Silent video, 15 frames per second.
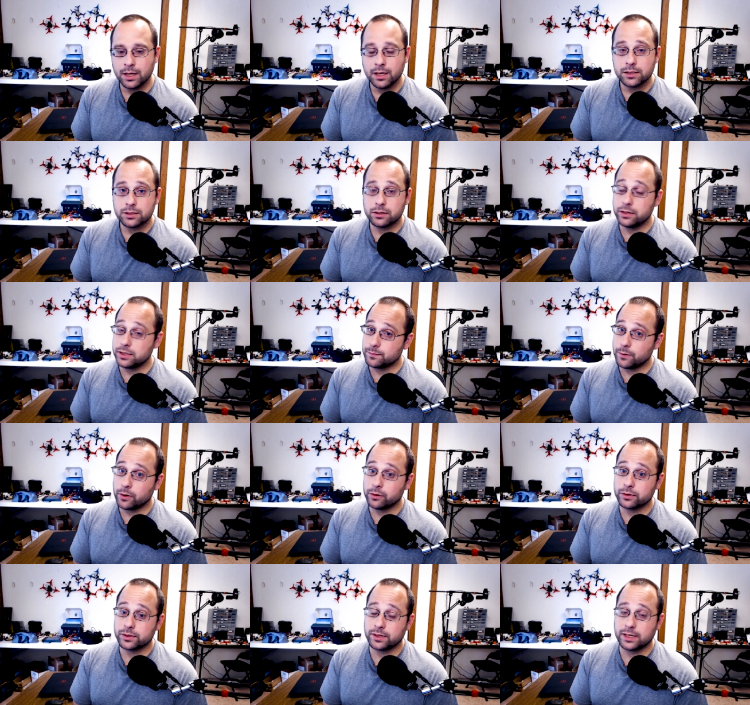So these
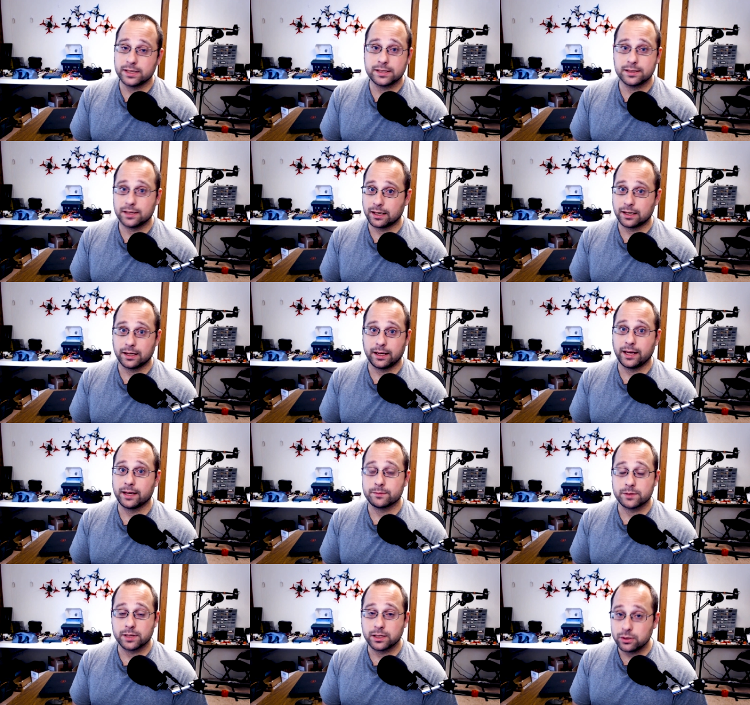motors, they suck
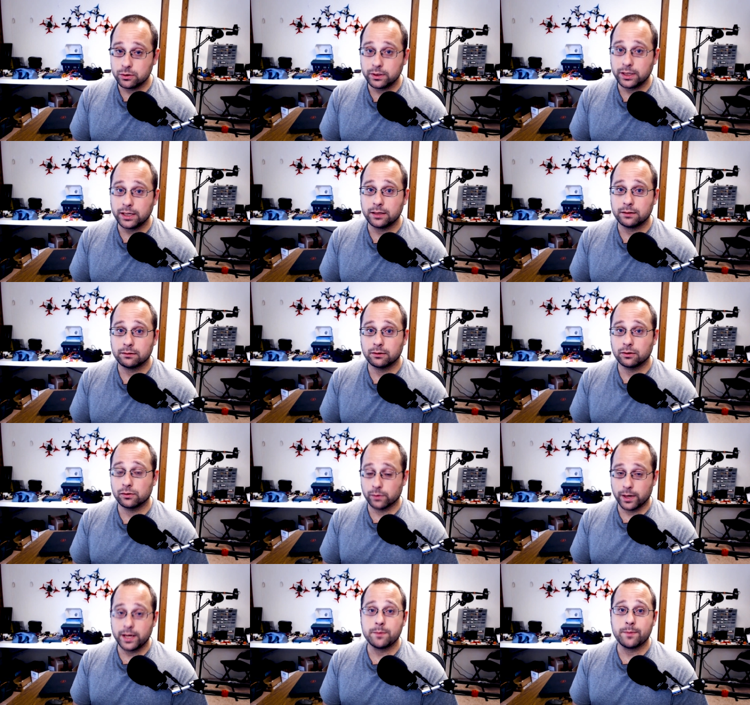amps, and you need
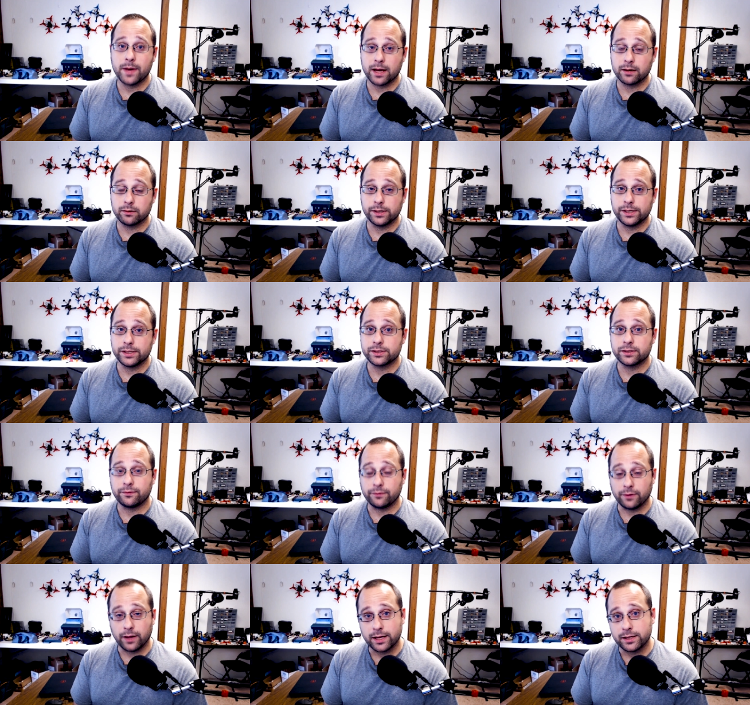great batteries to
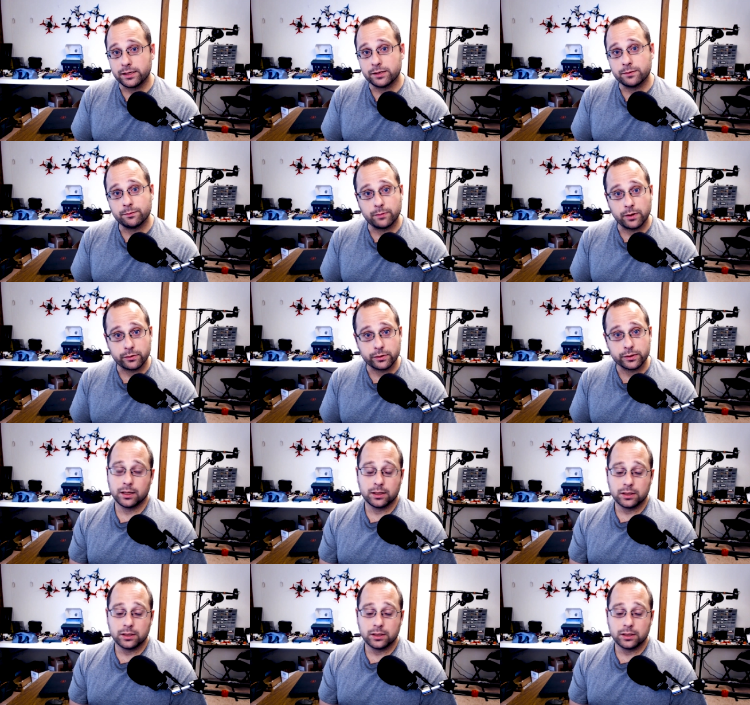fly these motors.